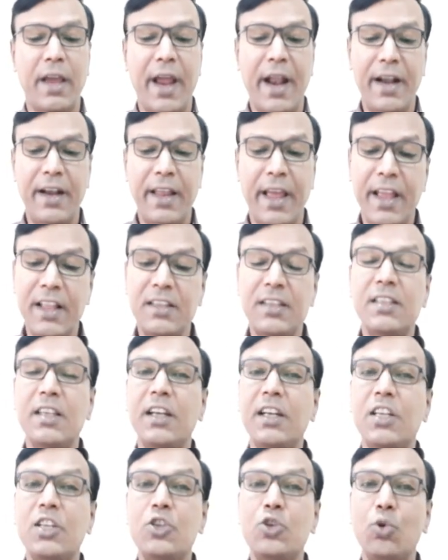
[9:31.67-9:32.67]
and hence
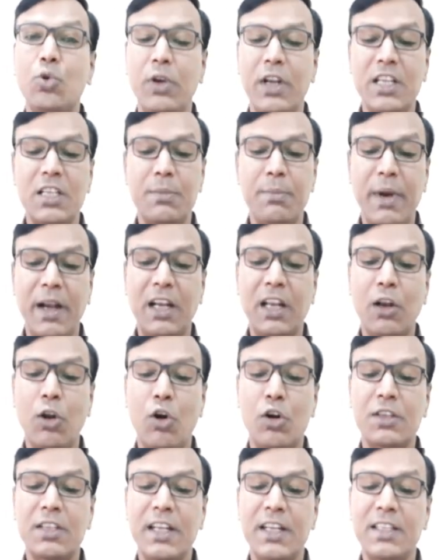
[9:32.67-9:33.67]
it is known as
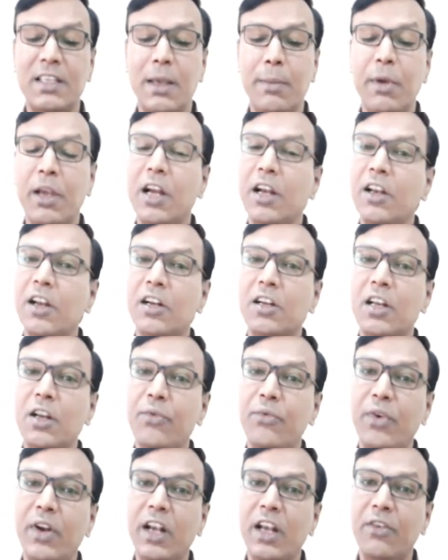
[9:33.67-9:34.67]
metal oxide
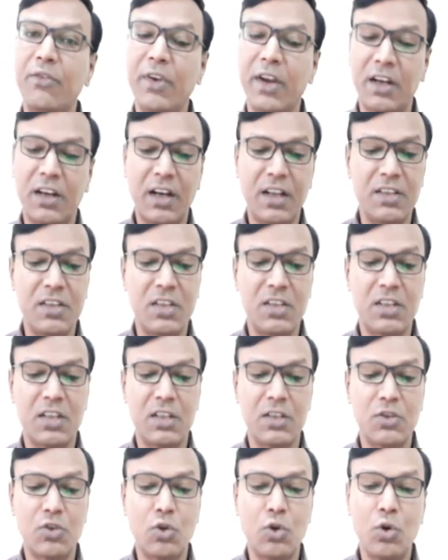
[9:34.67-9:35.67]
semiconductor field effect
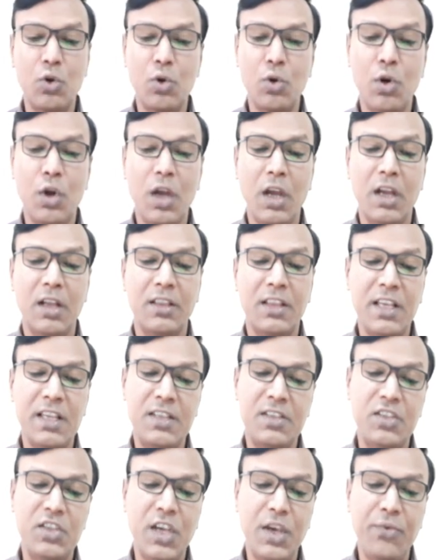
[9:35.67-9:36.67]
transistor. So
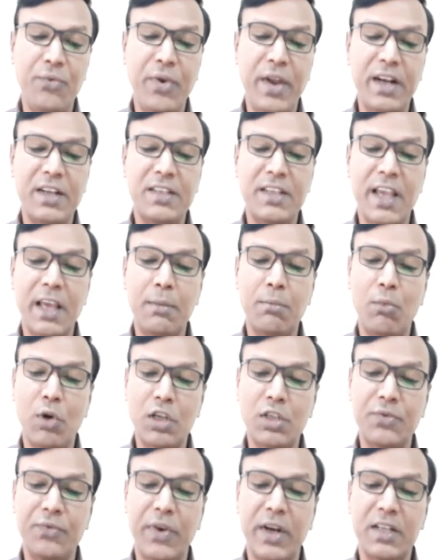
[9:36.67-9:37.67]
these JFETs and
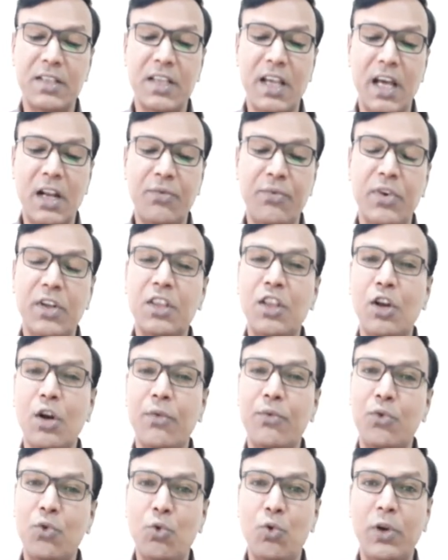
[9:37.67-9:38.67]
MOSFETs are further
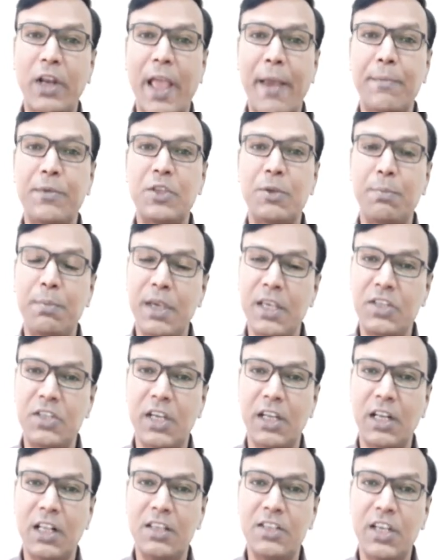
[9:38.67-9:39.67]
of two types P
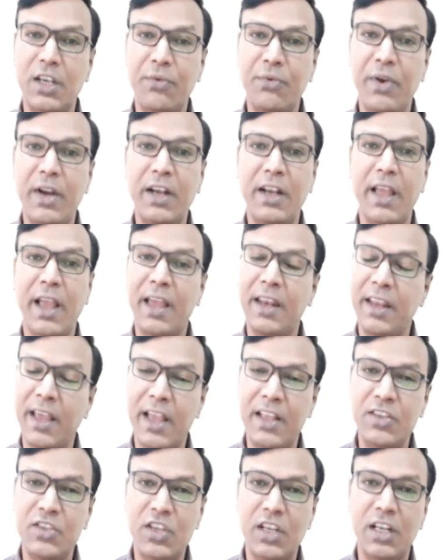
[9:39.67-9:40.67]
channel JFET and
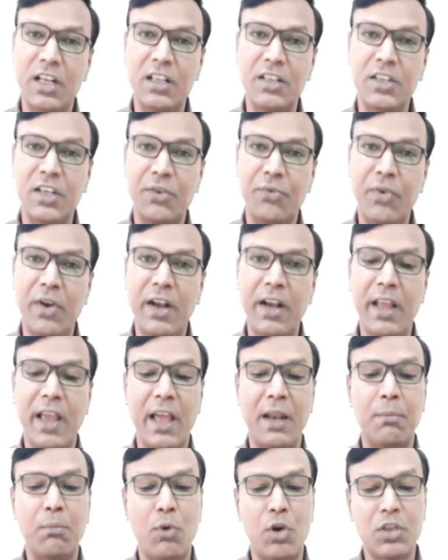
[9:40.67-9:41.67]
N channel JFET
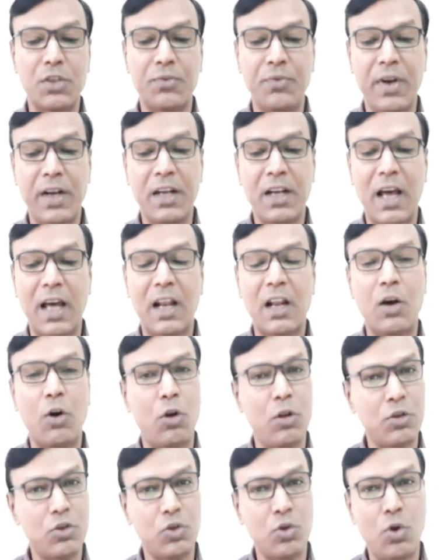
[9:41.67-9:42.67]
and MOSFET are
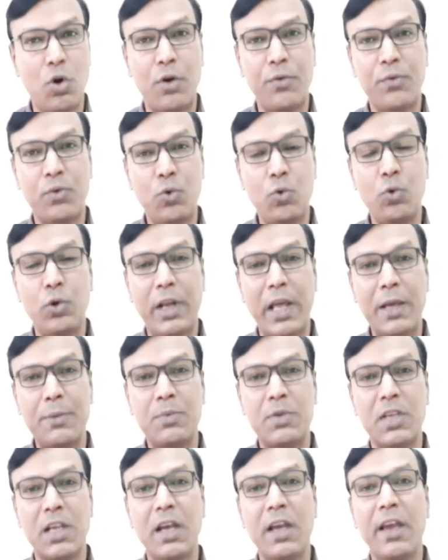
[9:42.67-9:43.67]
also of two
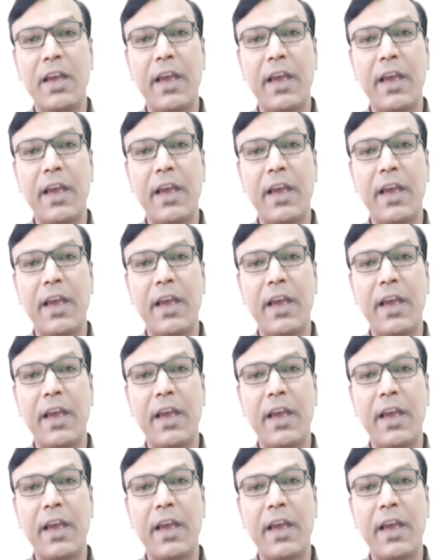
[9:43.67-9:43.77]
types